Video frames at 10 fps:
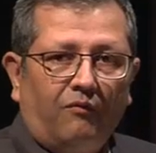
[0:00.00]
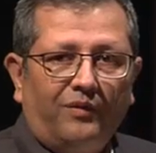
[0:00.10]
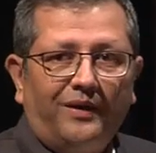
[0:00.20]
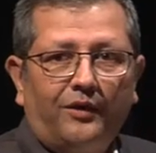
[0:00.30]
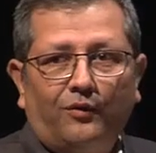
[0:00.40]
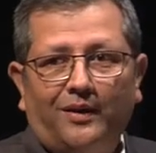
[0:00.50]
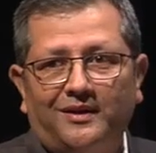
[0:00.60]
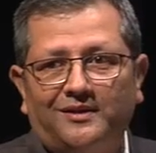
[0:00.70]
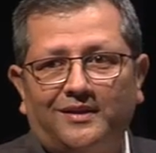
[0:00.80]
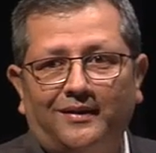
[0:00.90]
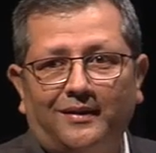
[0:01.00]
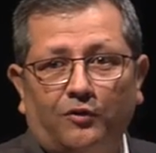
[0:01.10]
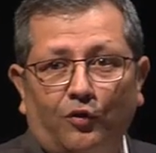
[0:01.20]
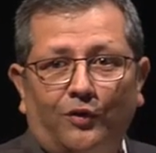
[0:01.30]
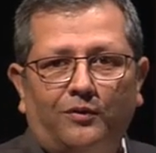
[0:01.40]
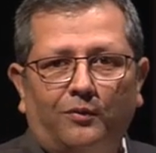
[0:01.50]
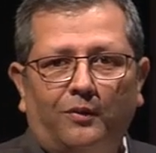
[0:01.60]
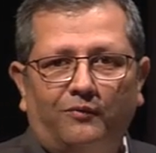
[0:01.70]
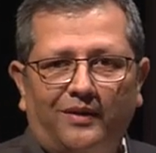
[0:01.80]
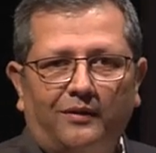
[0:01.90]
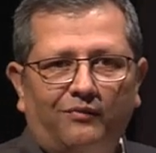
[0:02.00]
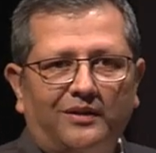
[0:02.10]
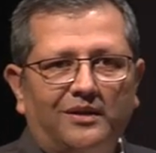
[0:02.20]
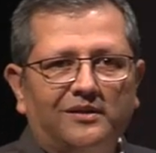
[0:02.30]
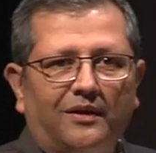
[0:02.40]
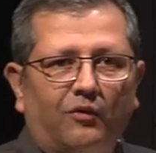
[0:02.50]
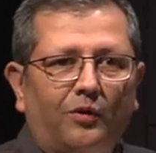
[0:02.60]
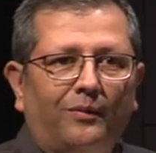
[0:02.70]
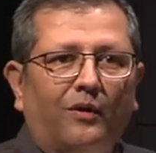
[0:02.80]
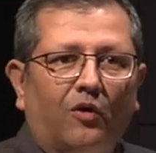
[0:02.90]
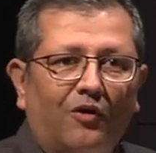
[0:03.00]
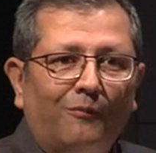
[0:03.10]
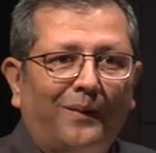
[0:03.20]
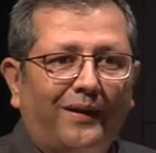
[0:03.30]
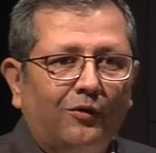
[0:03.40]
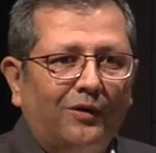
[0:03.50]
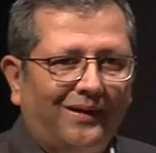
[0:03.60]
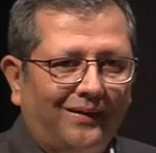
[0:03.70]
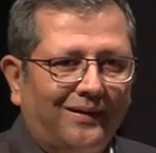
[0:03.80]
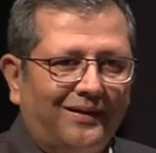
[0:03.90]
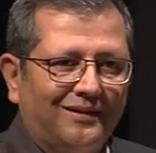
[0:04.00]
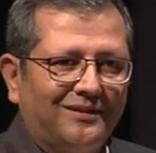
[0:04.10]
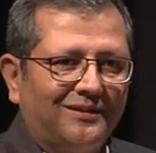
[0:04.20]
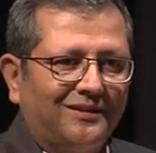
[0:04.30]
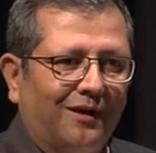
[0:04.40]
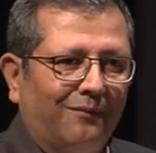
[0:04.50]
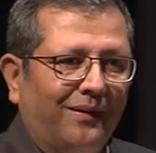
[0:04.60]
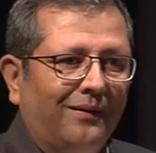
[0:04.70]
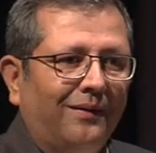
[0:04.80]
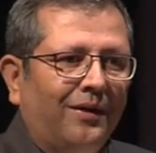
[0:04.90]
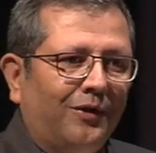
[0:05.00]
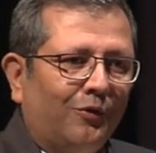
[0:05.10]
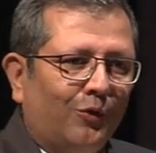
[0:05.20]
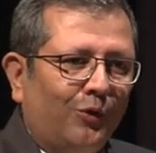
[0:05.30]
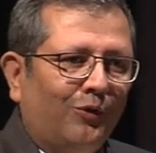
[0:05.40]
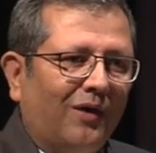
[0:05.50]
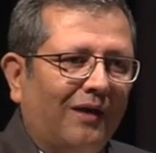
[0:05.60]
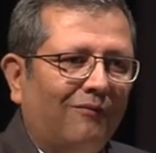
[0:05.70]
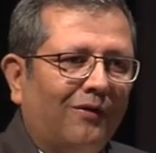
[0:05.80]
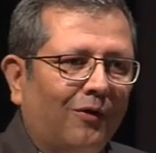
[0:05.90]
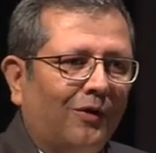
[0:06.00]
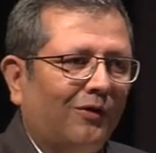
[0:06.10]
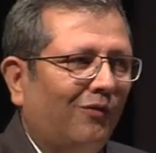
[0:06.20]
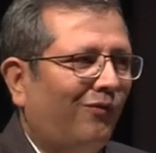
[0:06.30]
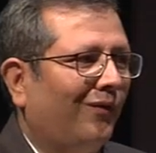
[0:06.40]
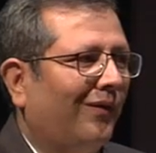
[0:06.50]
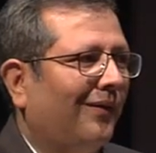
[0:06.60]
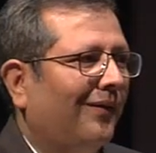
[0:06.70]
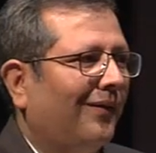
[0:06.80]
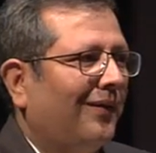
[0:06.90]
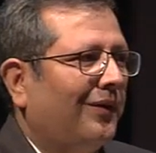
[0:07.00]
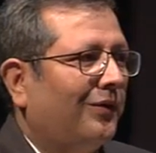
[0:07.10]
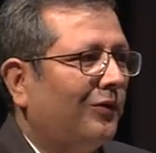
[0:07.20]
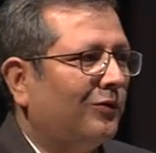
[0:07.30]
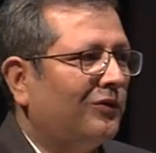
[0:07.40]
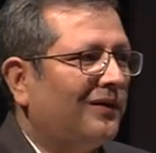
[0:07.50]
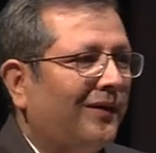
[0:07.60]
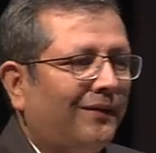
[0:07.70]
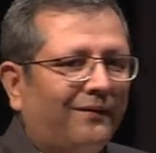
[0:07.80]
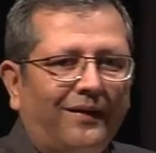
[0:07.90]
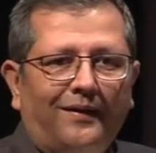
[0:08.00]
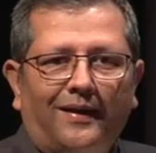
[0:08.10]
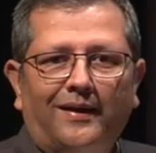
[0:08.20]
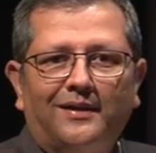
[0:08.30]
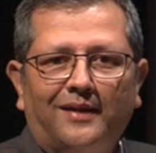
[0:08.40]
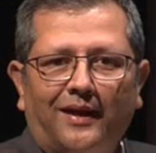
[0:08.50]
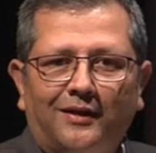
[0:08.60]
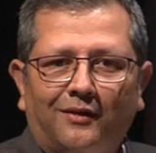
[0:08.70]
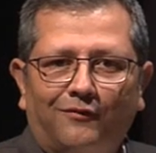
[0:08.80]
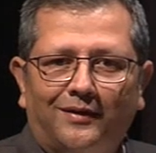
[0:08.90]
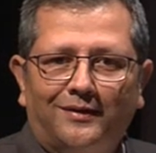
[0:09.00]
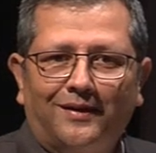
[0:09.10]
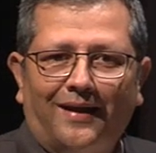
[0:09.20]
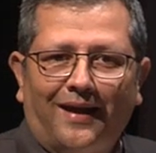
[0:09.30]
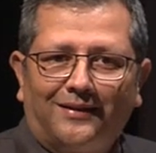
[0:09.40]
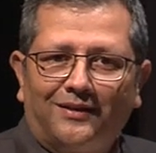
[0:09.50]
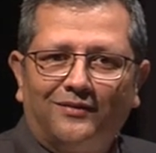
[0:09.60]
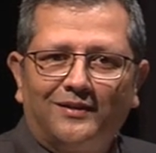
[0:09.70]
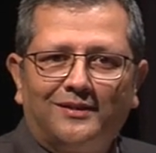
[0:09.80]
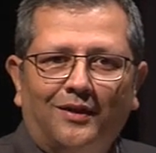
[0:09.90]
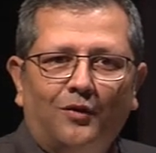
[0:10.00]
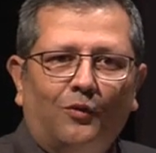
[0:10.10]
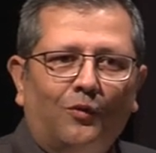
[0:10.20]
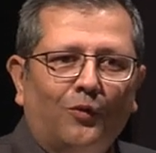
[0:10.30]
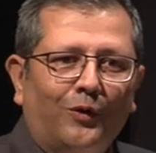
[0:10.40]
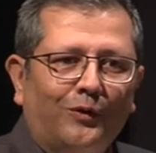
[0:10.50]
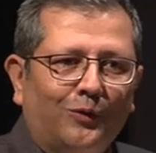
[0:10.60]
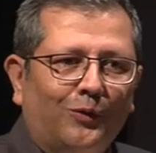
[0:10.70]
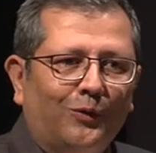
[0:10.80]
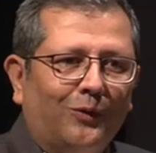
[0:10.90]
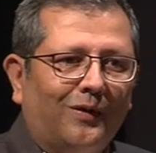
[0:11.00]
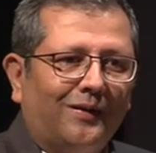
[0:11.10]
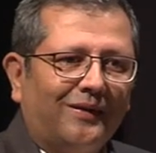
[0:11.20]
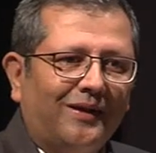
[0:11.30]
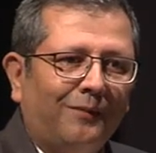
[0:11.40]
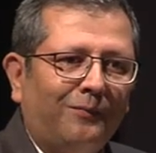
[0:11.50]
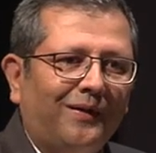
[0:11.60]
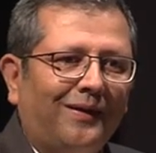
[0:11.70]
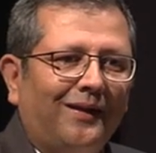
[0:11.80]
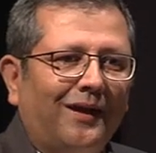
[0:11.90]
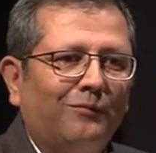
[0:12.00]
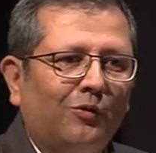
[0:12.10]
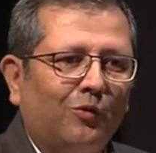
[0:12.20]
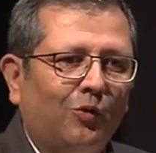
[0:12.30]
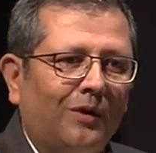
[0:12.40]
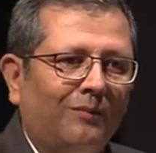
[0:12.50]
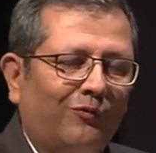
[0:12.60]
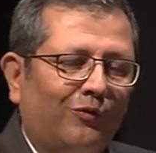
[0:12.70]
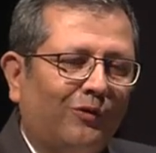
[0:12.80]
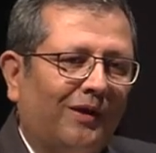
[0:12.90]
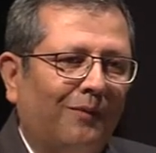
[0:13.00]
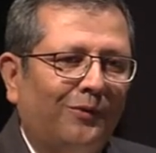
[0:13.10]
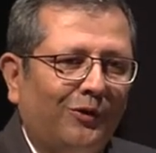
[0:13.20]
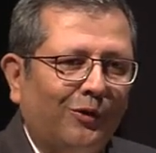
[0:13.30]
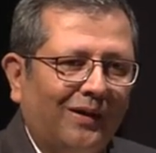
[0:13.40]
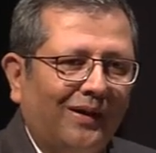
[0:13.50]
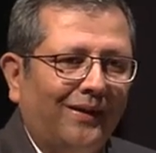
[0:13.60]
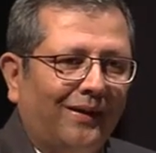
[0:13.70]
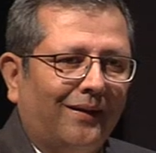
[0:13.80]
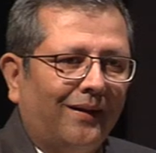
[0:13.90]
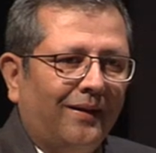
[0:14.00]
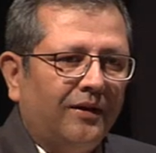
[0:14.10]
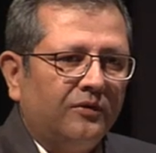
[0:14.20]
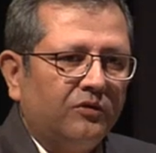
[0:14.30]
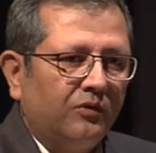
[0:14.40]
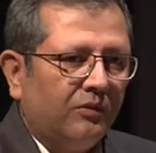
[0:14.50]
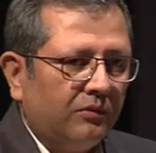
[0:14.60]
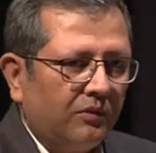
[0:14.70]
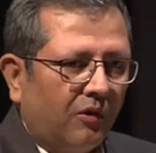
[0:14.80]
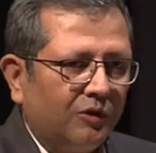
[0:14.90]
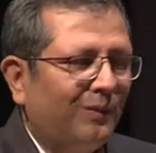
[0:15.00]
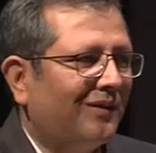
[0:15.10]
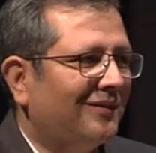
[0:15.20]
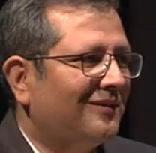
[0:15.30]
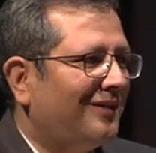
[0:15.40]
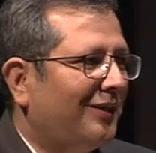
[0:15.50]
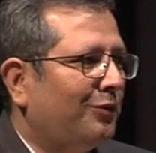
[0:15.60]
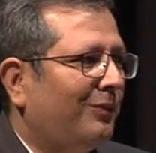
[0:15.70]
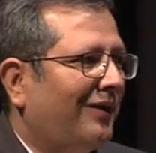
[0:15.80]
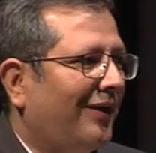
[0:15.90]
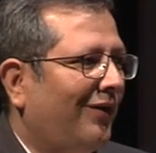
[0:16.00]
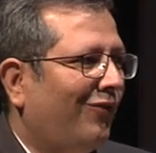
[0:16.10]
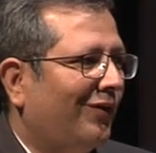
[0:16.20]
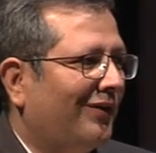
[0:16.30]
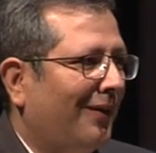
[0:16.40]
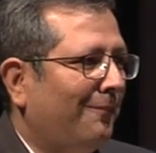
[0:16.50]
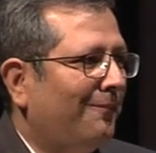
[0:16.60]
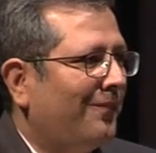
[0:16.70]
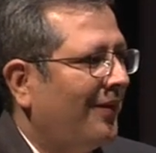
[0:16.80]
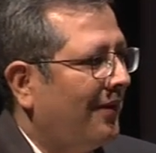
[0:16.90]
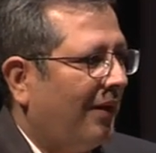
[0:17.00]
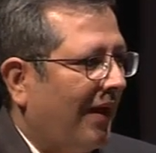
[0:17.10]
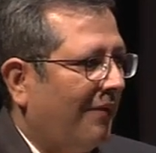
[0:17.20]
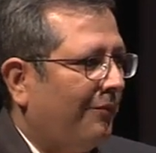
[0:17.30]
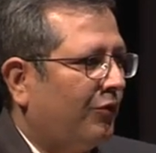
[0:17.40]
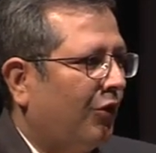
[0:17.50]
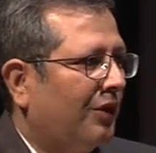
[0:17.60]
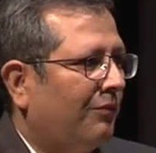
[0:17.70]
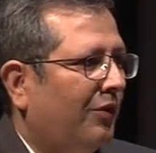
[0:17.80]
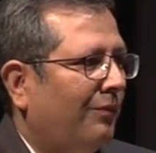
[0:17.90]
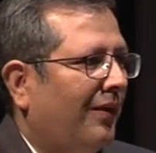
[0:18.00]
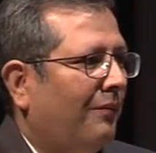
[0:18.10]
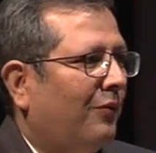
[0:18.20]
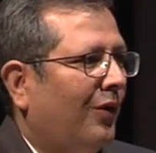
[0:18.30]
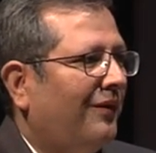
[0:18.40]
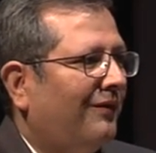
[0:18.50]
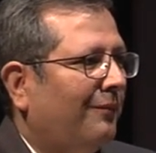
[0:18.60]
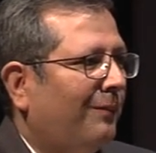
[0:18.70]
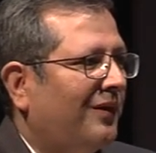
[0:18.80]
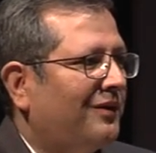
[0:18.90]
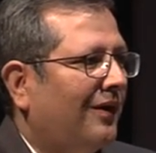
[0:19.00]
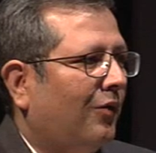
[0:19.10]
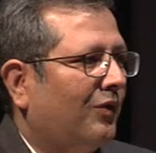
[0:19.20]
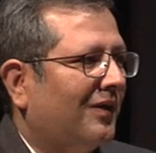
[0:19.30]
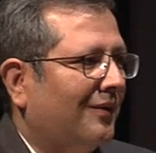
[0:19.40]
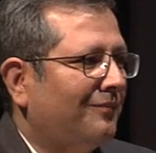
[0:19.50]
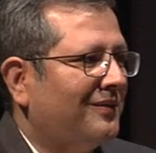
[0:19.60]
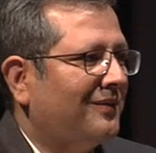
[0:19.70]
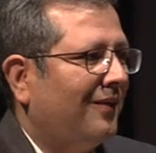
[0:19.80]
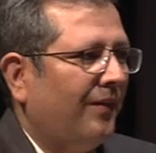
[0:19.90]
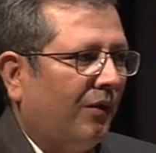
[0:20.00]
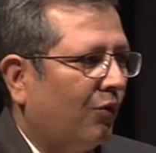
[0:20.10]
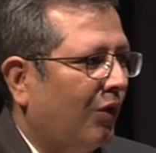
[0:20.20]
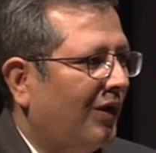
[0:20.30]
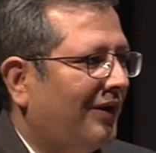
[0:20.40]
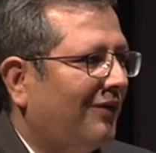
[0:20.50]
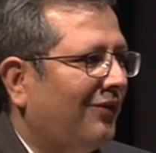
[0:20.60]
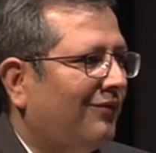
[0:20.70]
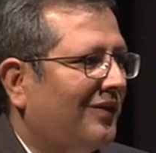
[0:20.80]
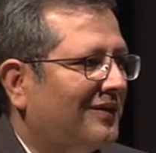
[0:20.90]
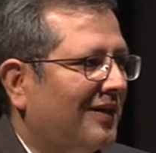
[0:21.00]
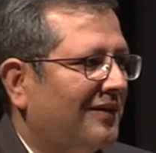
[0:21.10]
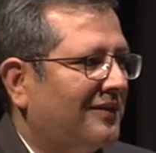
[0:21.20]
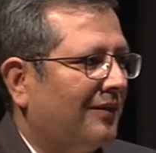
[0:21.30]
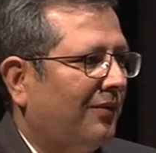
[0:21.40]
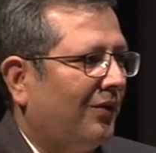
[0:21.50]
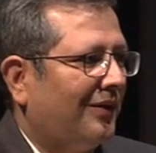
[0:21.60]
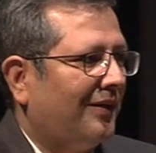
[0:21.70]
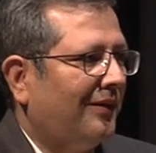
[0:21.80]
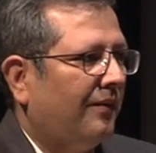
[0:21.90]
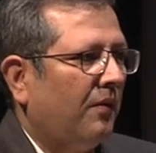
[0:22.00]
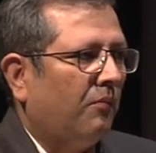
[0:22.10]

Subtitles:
We need to understand that with this there are going to be a lot of medical legal cases coming. You're going to have a lot of the literate health activists who are going to keep reading up the Google before they come to your clinic. So the hospitals need to be ready for them. I've talked about monitoring patient outcomes. Quality, we've discussed about it.